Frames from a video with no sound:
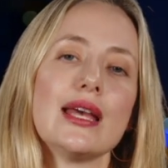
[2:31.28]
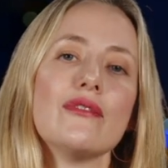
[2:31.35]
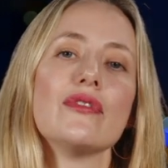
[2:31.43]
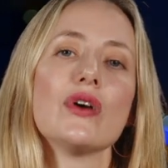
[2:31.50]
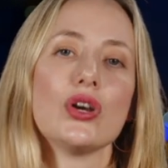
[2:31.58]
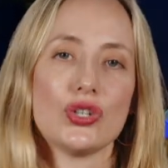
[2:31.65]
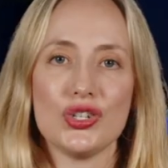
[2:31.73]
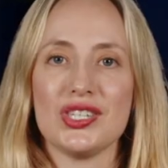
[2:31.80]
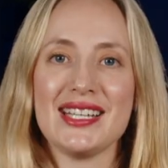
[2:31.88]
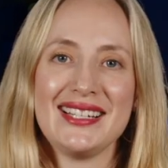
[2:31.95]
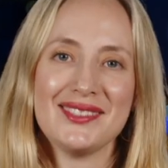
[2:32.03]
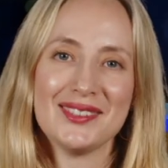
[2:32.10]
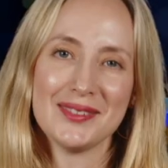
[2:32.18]
virtue
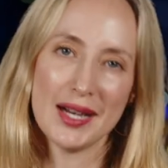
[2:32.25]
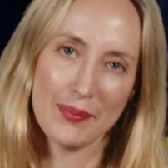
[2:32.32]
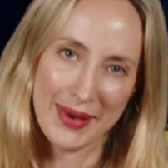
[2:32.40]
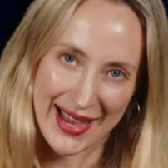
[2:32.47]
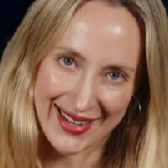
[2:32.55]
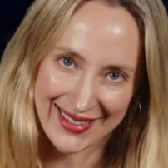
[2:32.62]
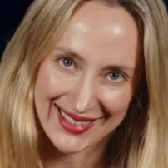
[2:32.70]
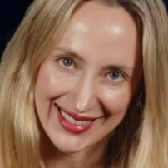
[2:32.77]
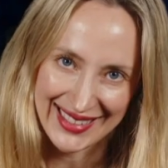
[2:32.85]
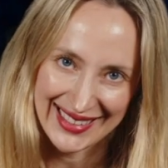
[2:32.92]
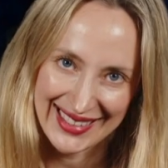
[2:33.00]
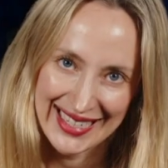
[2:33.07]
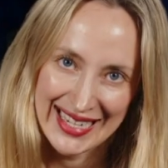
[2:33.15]
signal about
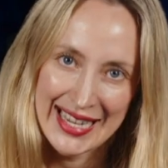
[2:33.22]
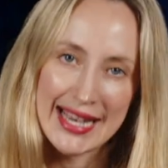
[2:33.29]
it.